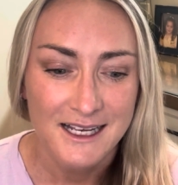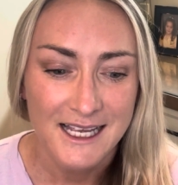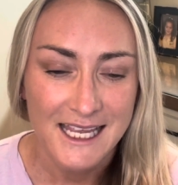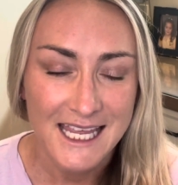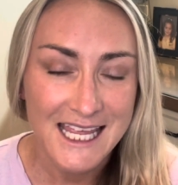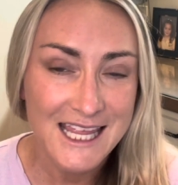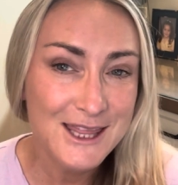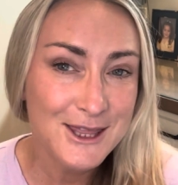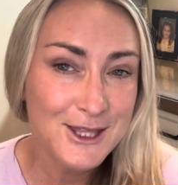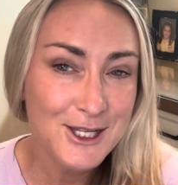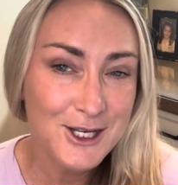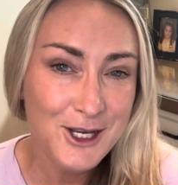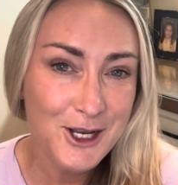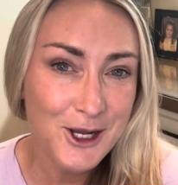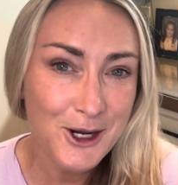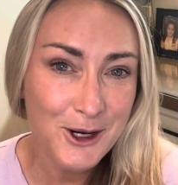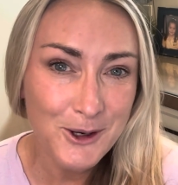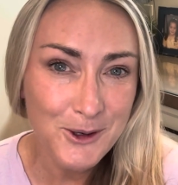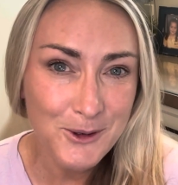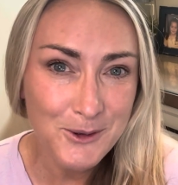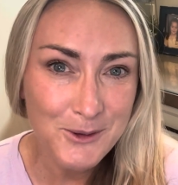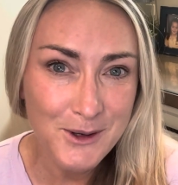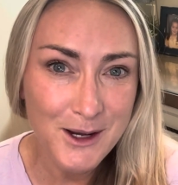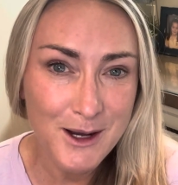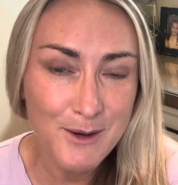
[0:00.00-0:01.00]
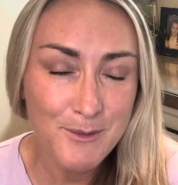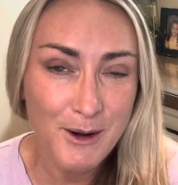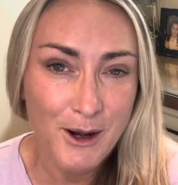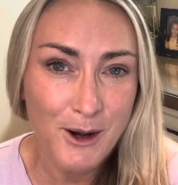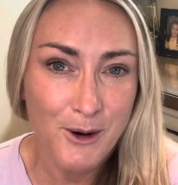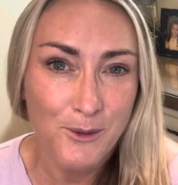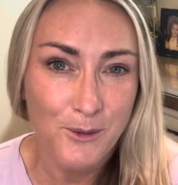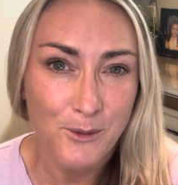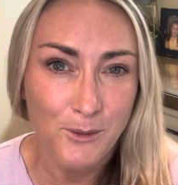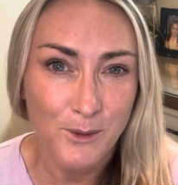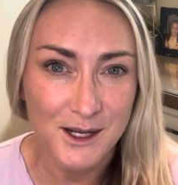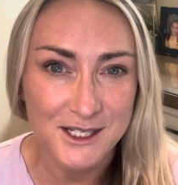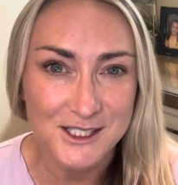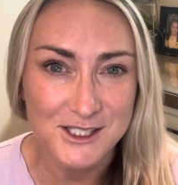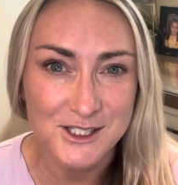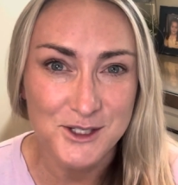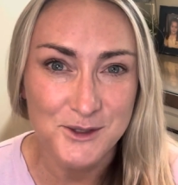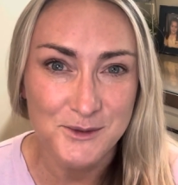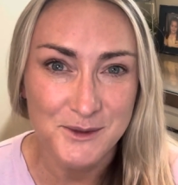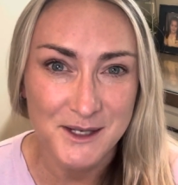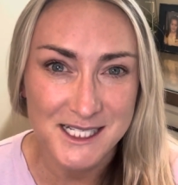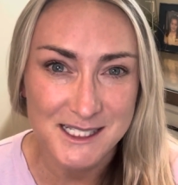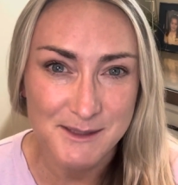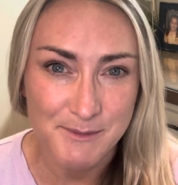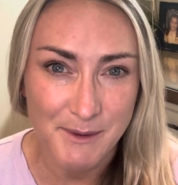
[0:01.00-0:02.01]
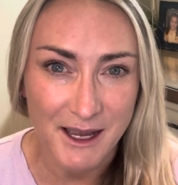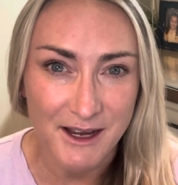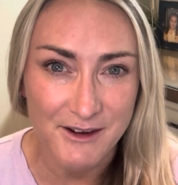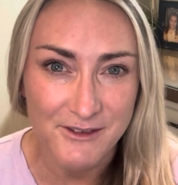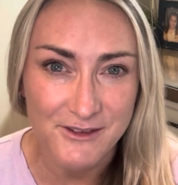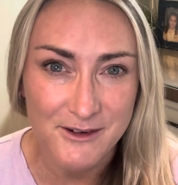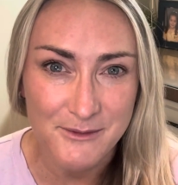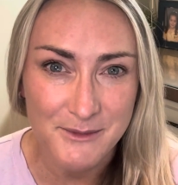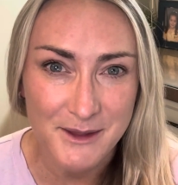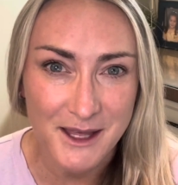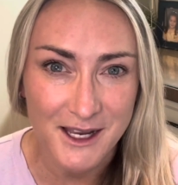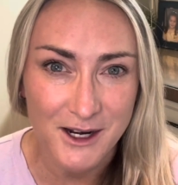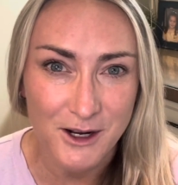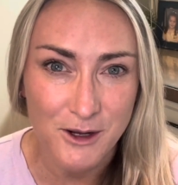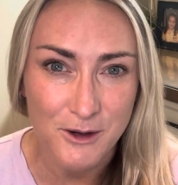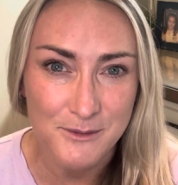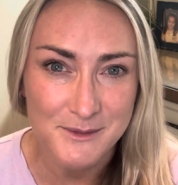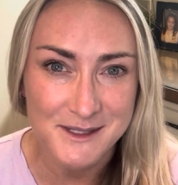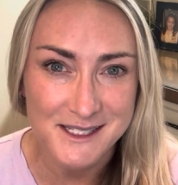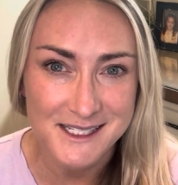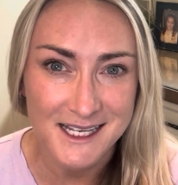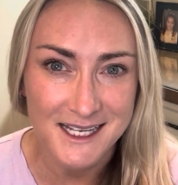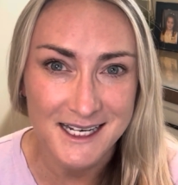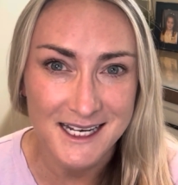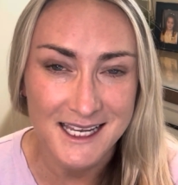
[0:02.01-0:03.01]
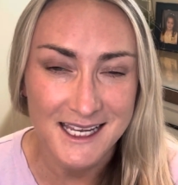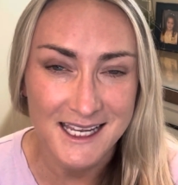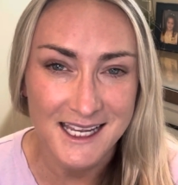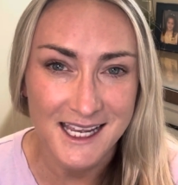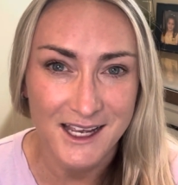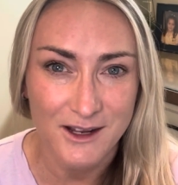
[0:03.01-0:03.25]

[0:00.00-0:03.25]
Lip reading: in the know about what to expect from that home study